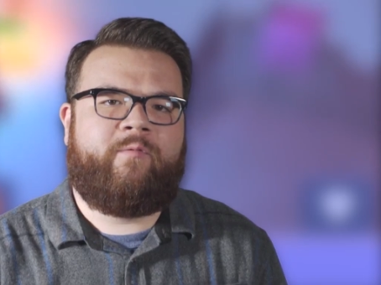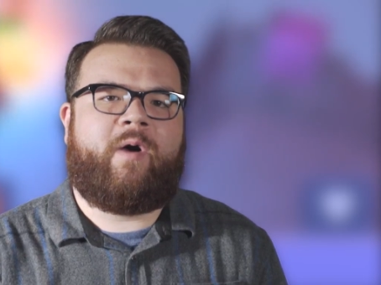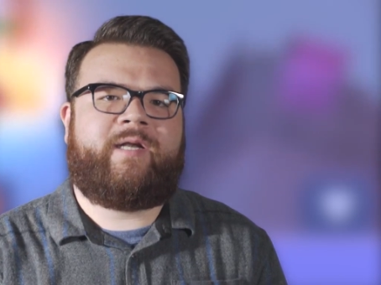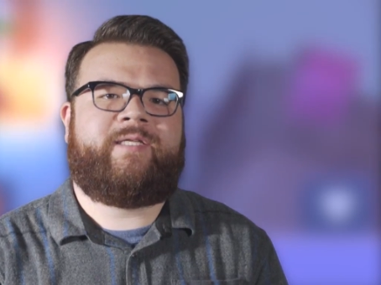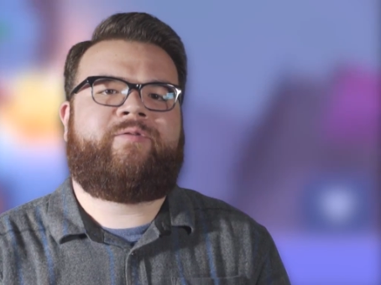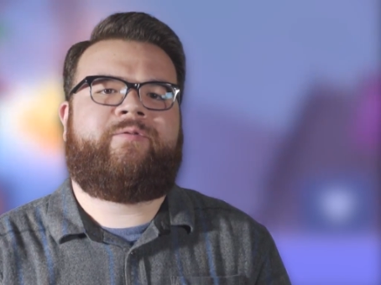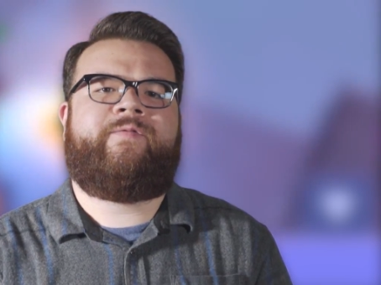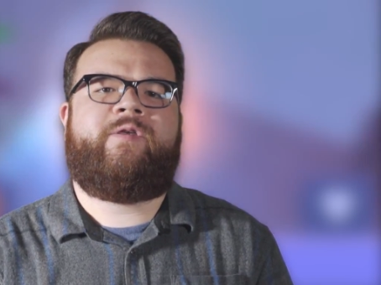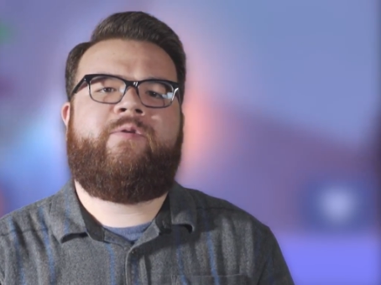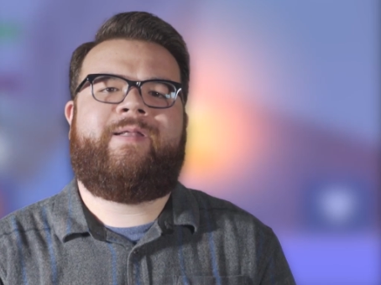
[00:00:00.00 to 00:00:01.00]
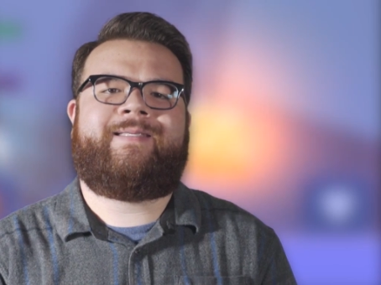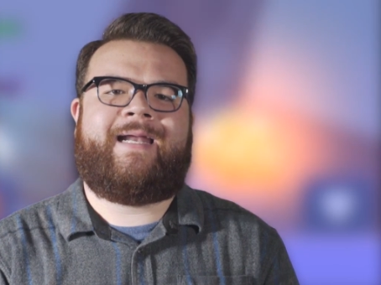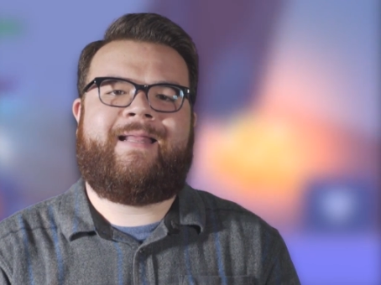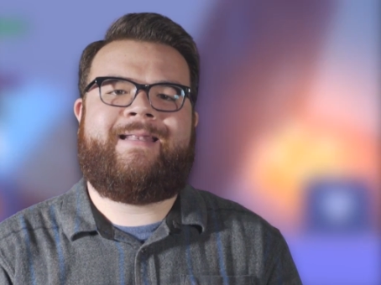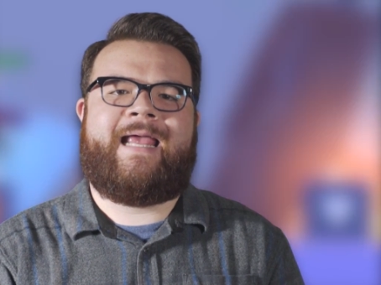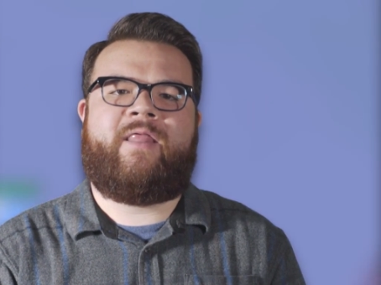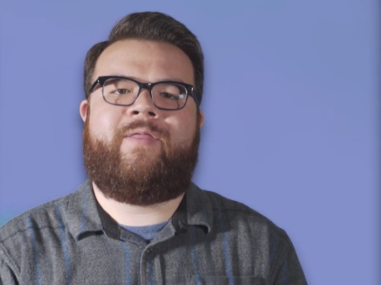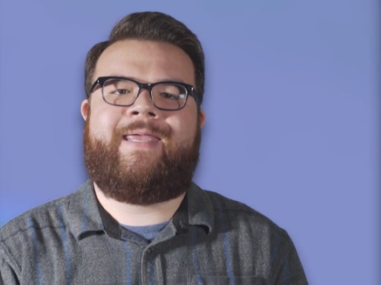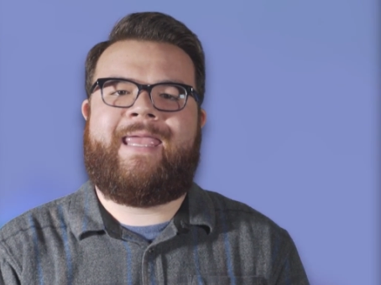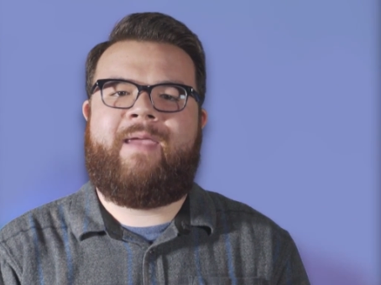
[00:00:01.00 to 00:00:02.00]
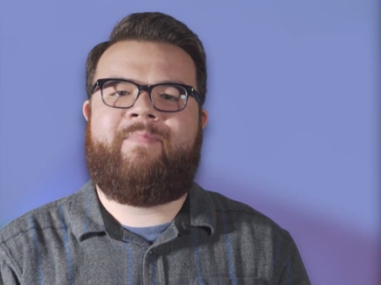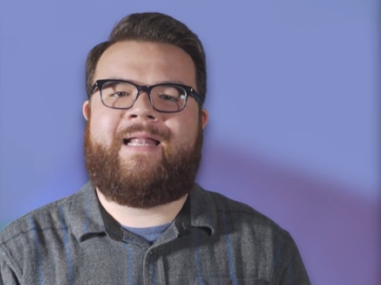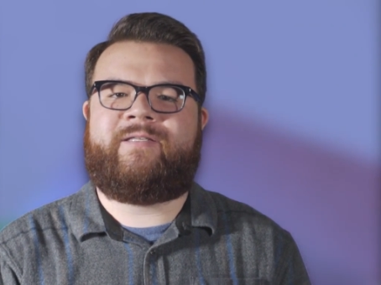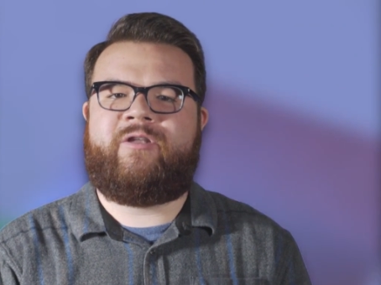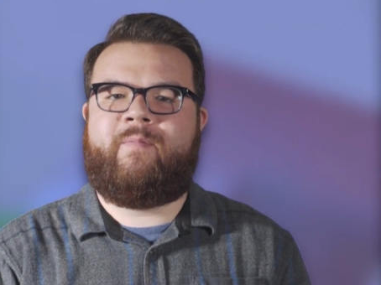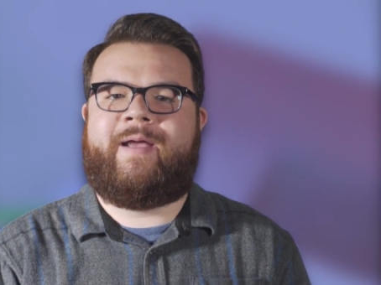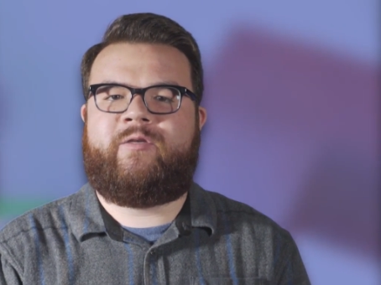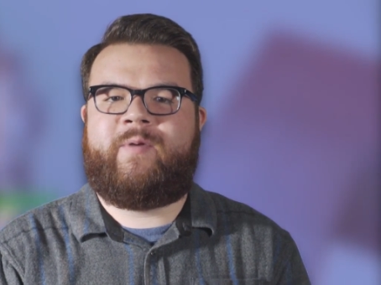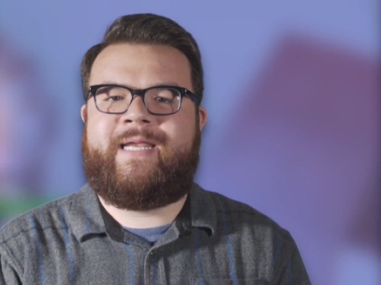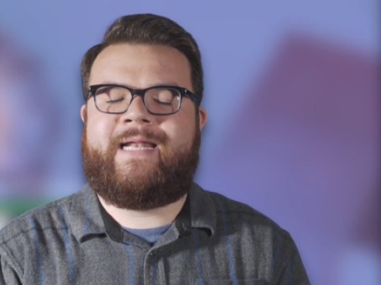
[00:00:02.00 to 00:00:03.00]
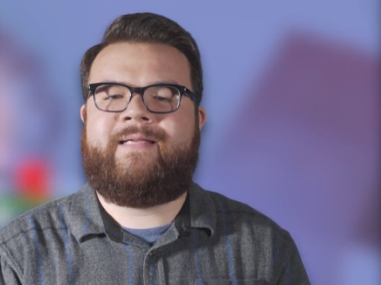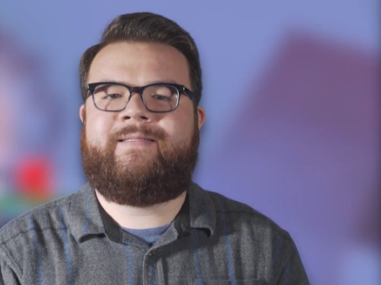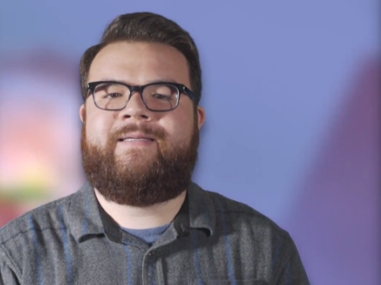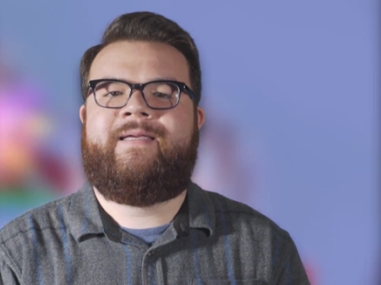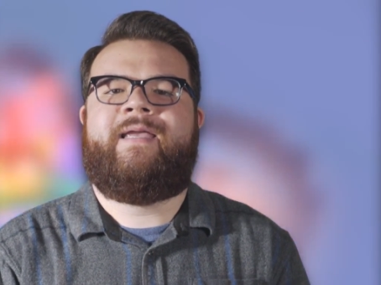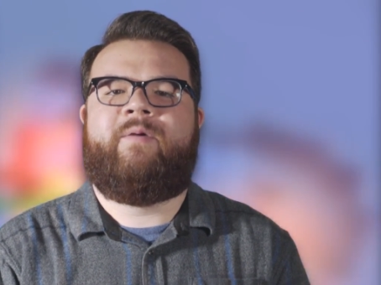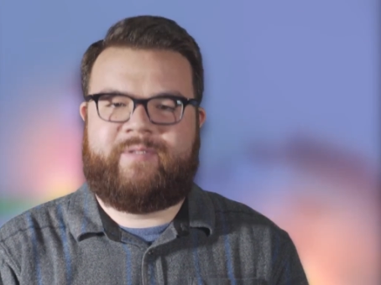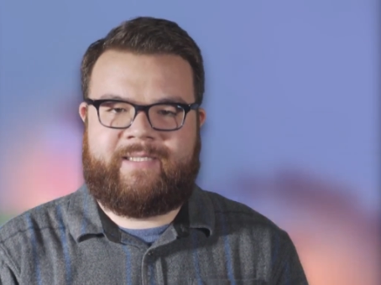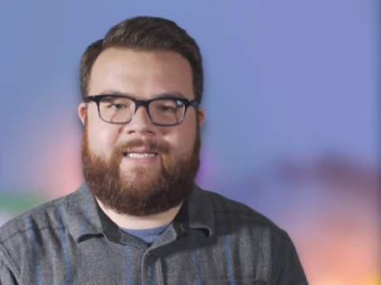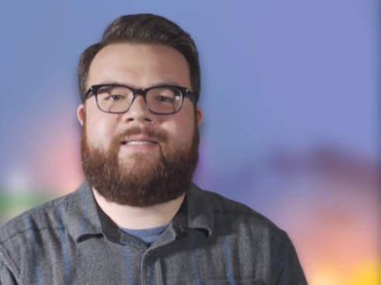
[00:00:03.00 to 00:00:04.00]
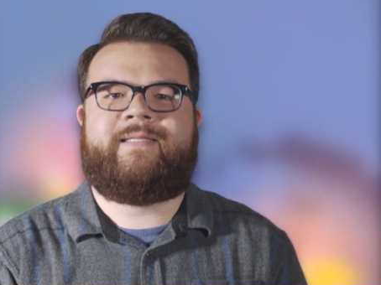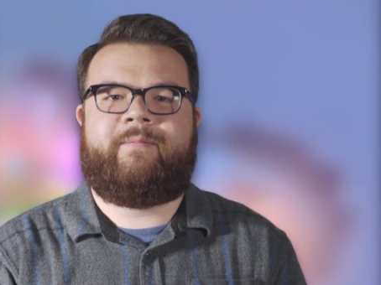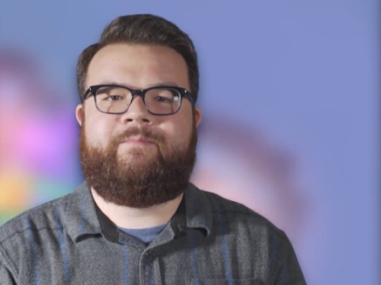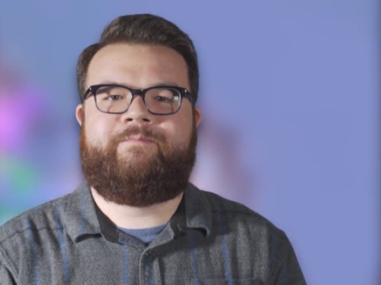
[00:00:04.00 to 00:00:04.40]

If you watch this review and decide to download the game, let us know by tweeting at us, and we'll see you next time.